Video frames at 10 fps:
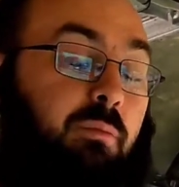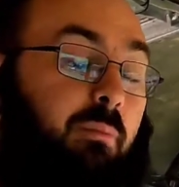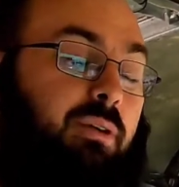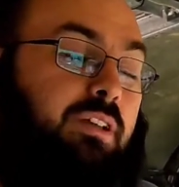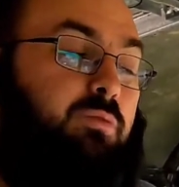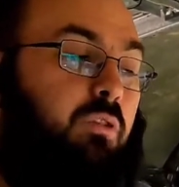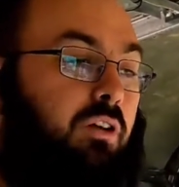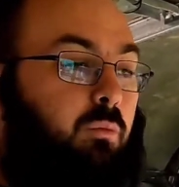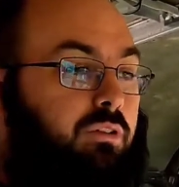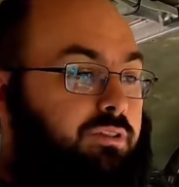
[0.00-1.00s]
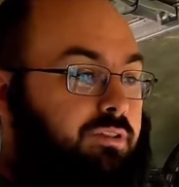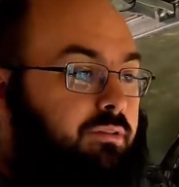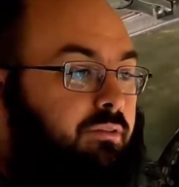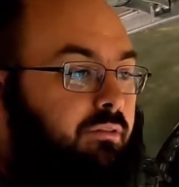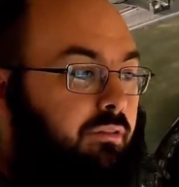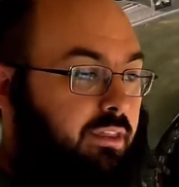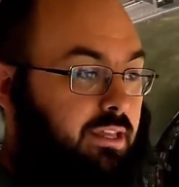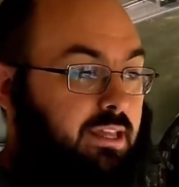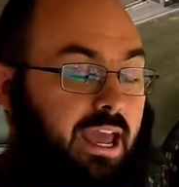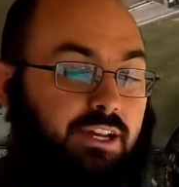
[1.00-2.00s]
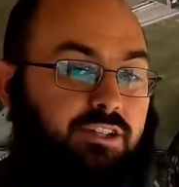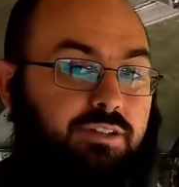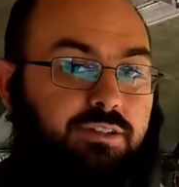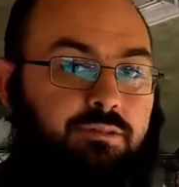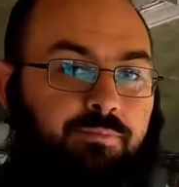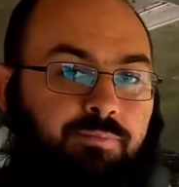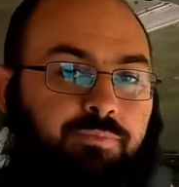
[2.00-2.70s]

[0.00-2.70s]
but my biggest worry was the gauges